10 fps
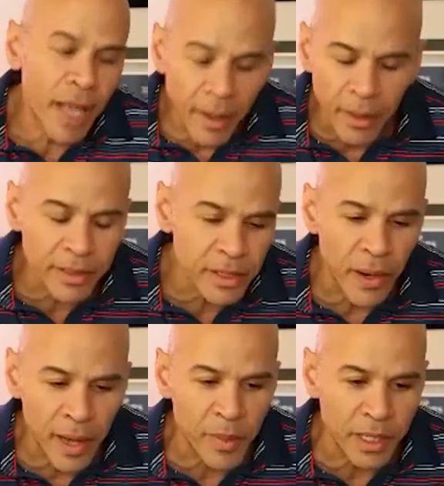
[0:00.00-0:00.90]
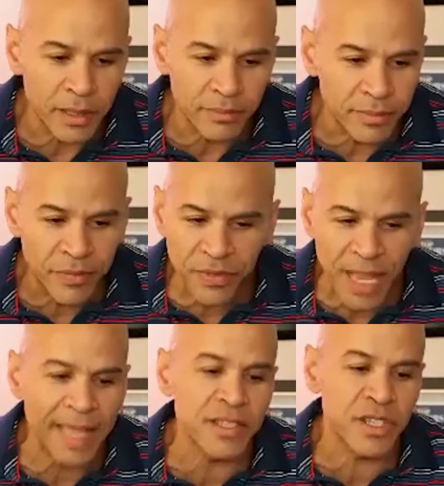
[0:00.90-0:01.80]
how many
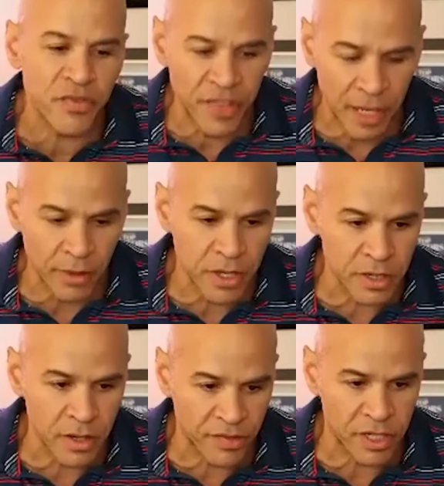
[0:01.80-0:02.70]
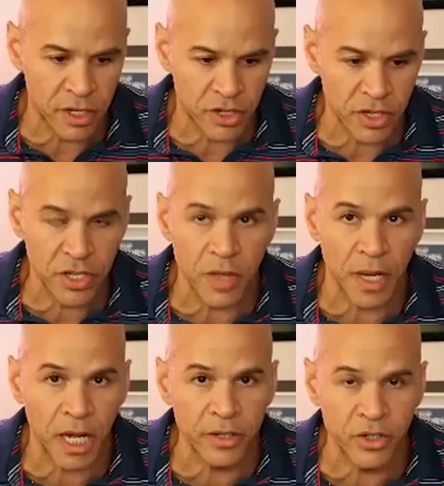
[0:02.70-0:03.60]
tens of thousands of
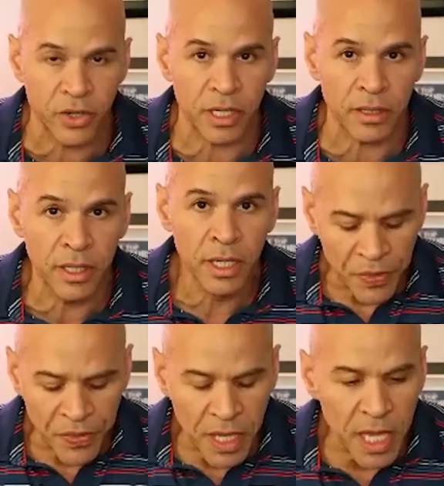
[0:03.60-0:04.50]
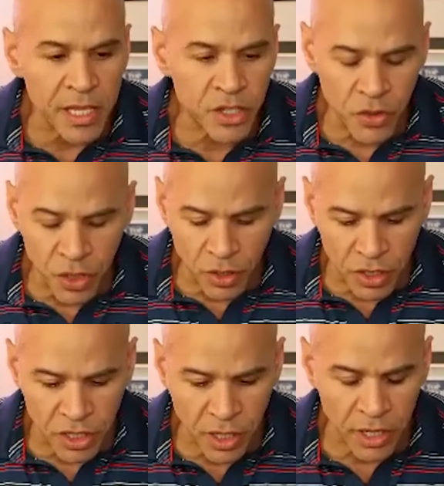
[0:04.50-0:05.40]
physicians in the country, but these are
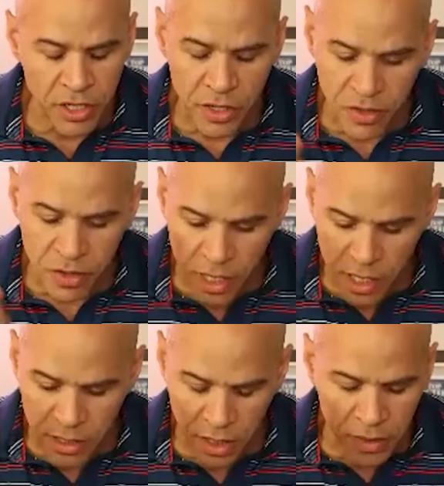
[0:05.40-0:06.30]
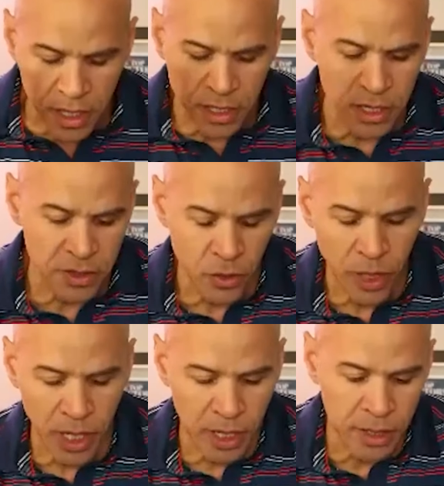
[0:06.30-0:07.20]
the discussions. This is
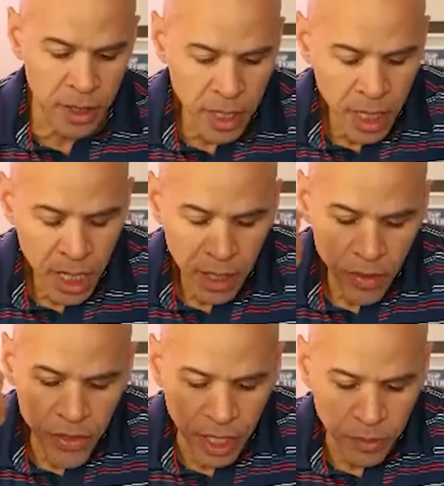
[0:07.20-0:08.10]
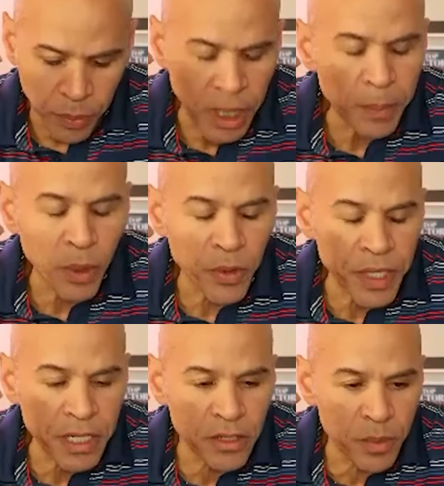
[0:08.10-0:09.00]
the way that
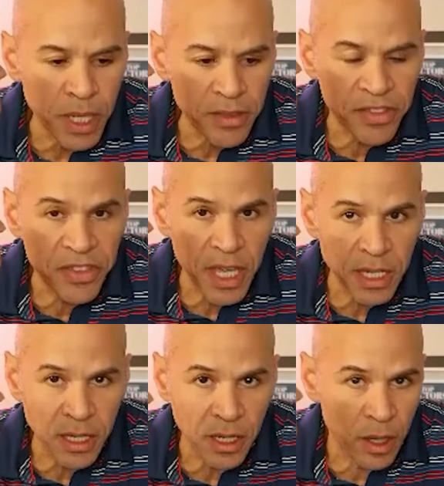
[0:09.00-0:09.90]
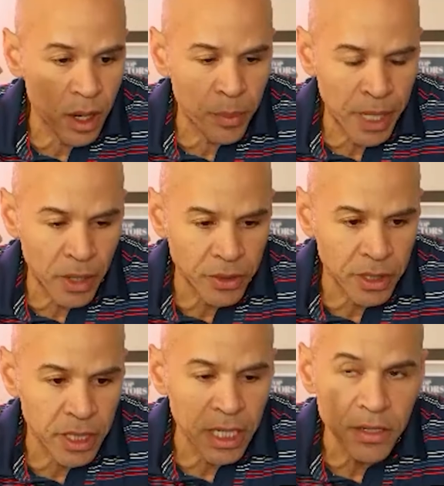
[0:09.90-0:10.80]
people need to be thinking
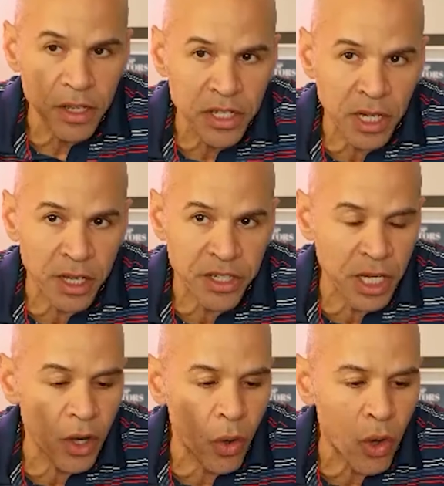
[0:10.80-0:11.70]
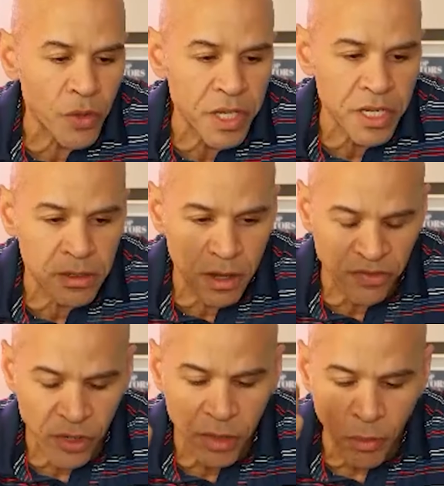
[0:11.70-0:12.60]
about it in discussing all these
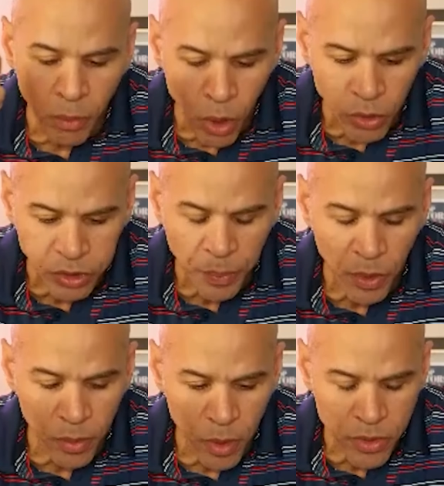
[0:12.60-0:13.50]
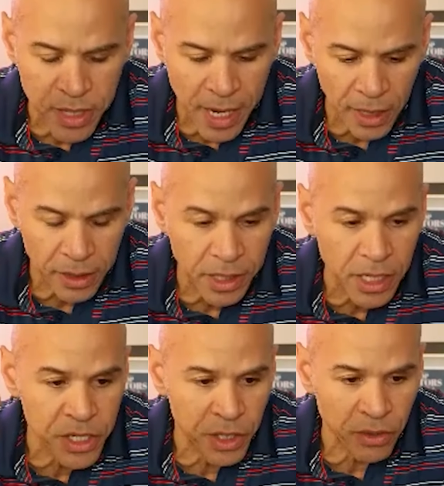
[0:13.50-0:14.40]
different multiple
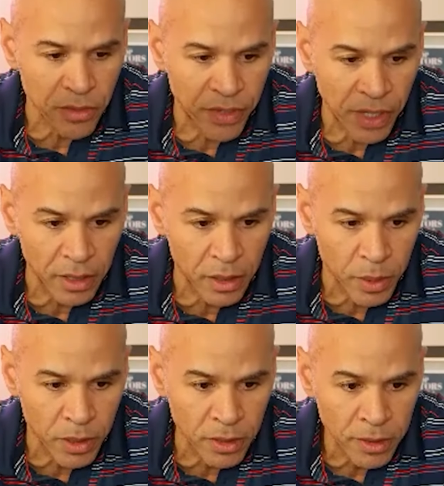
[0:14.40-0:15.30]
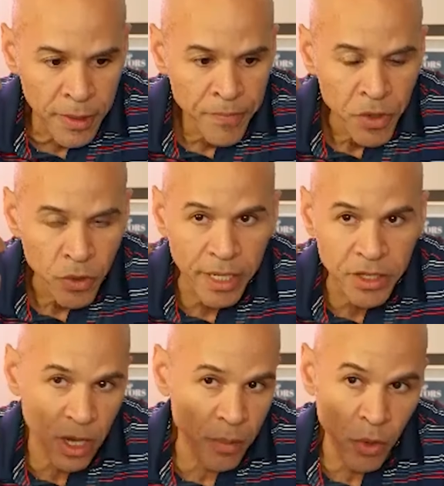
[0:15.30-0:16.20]
modalities that are available,
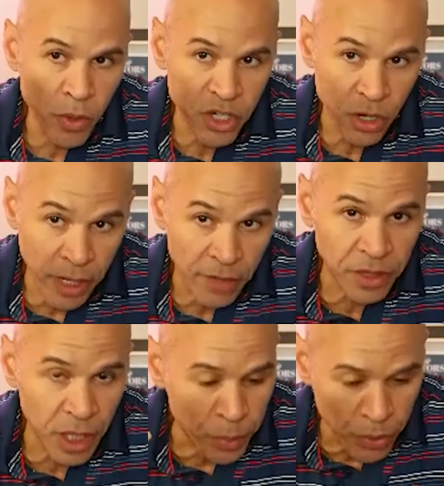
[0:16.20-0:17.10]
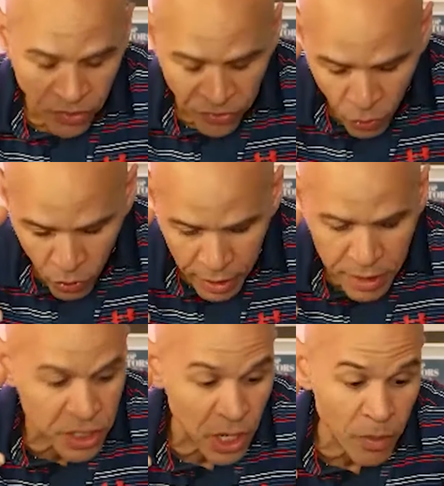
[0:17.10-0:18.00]
right? Some of which are FDA approved
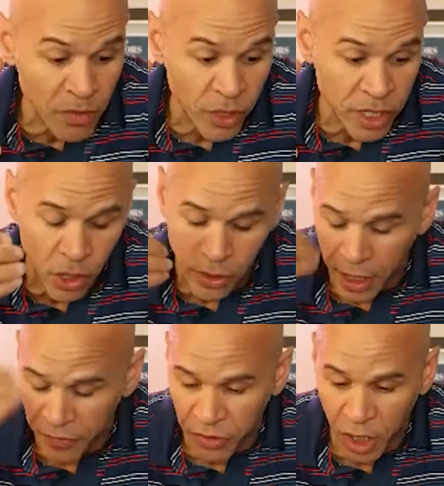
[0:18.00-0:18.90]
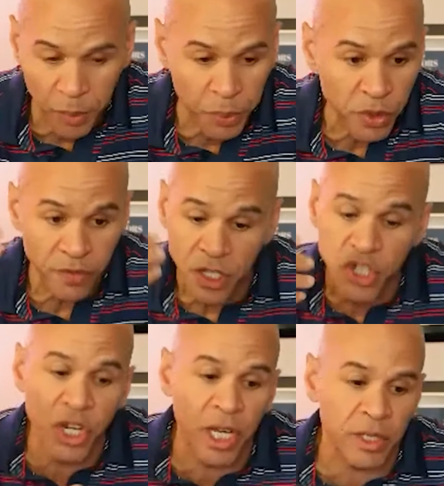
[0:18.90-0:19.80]
for it, some of which are FDA
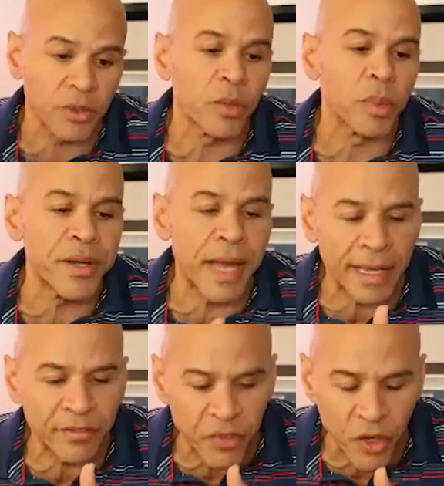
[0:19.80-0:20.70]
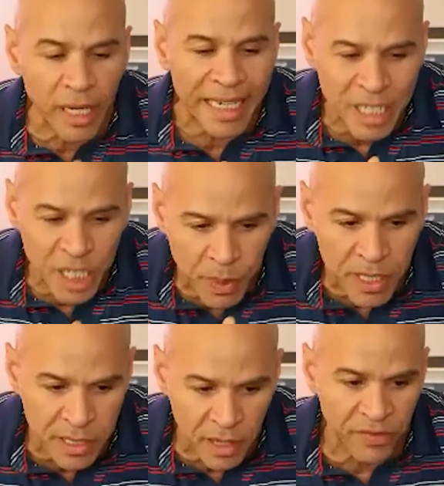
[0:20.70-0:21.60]
approved in general, but not for a
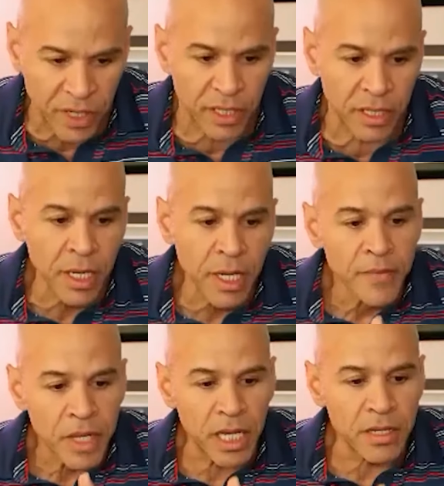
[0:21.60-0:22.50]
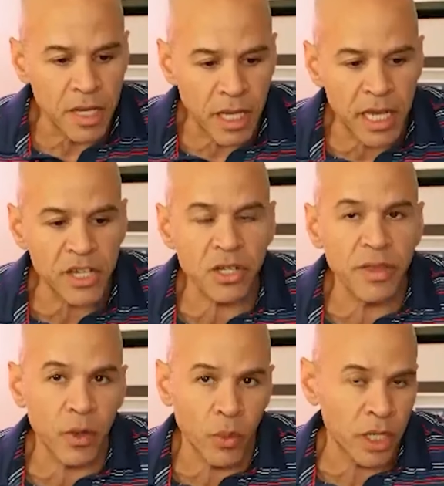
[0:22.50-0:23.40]
specific
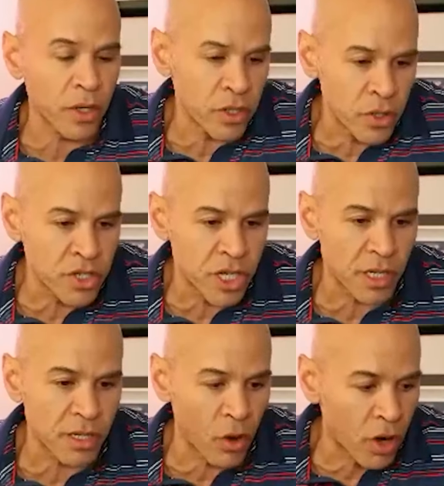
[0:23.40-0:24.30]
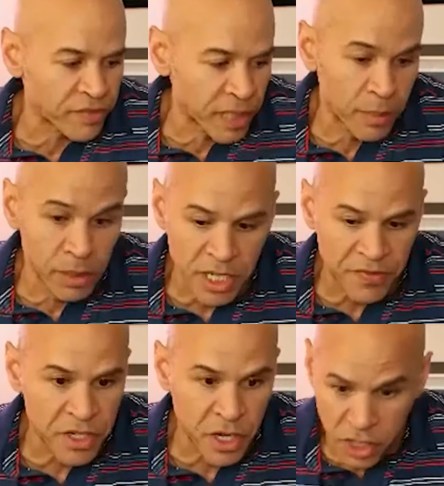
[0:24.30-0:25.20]
indication that we are using
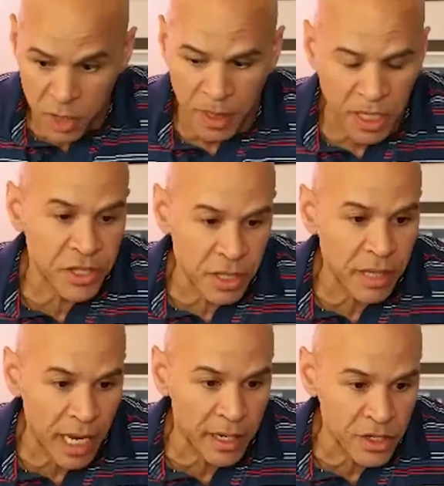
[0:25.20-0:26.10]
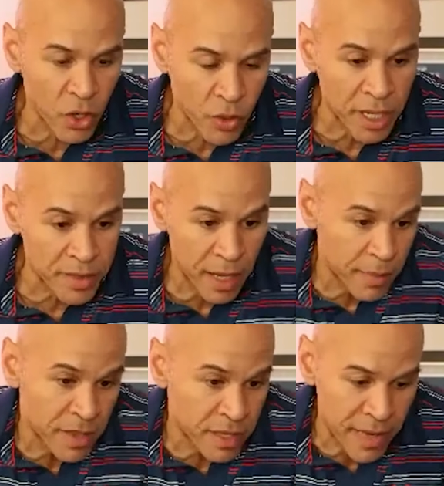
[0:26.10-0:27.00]
off-label as physicians, because the data is
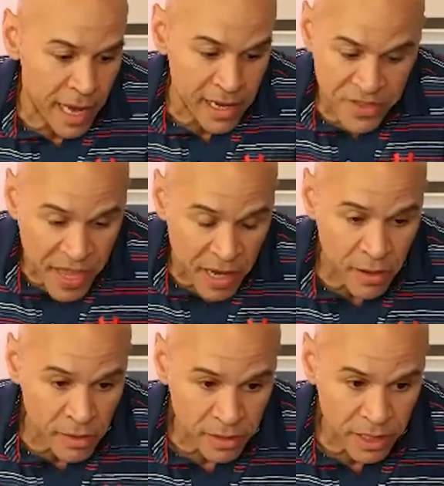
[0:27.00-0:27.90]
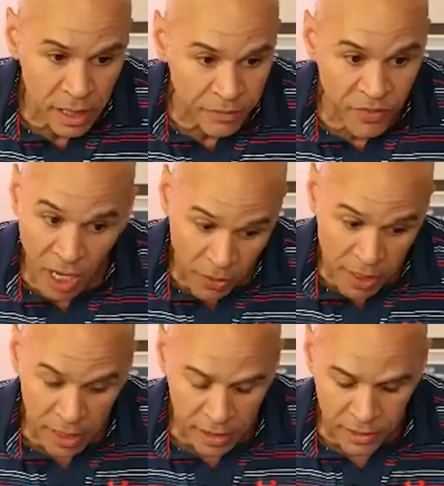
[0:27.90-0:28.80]
already, I mean, the data is there. Yeah. It's
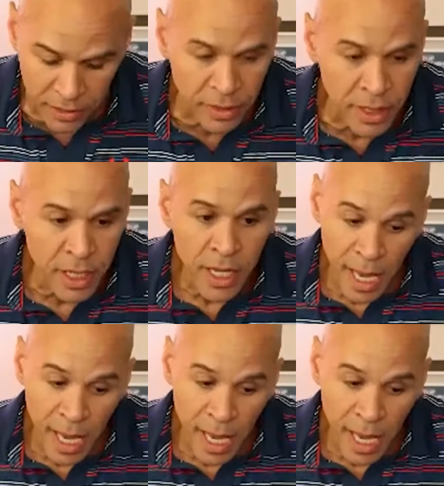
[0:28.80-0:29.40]
very clear,